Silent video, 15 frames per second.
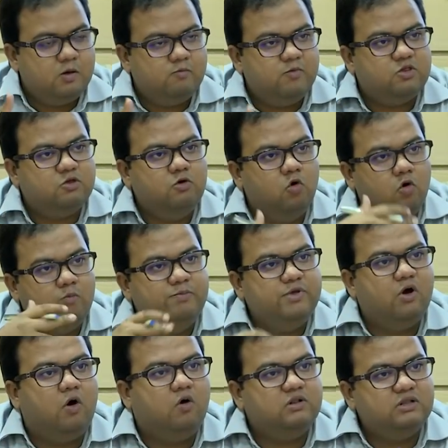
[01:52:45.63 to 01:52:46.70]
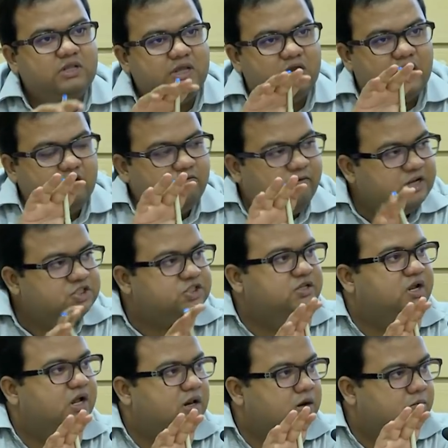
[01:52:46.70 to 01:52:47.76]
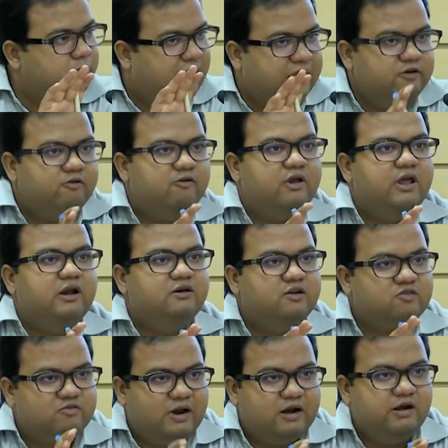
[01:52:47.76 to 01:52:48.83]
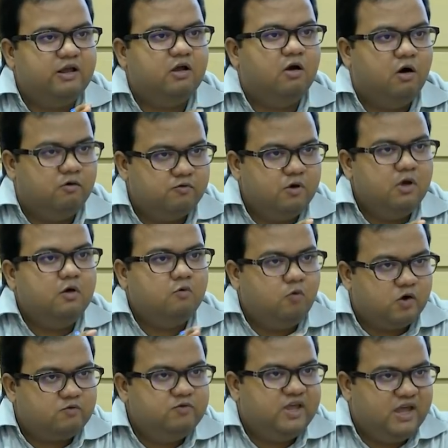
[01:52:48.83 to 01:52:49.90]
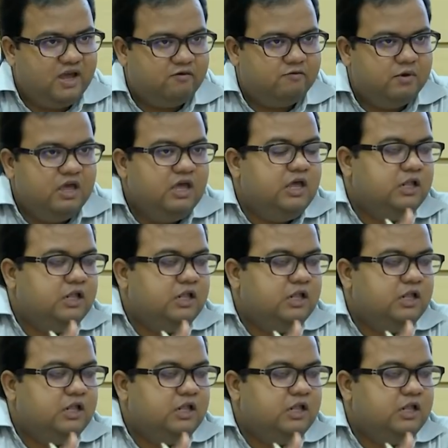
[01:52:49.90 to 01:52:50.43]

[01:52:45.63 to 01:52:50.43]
which go beyond the conventional binary understanding of what we have.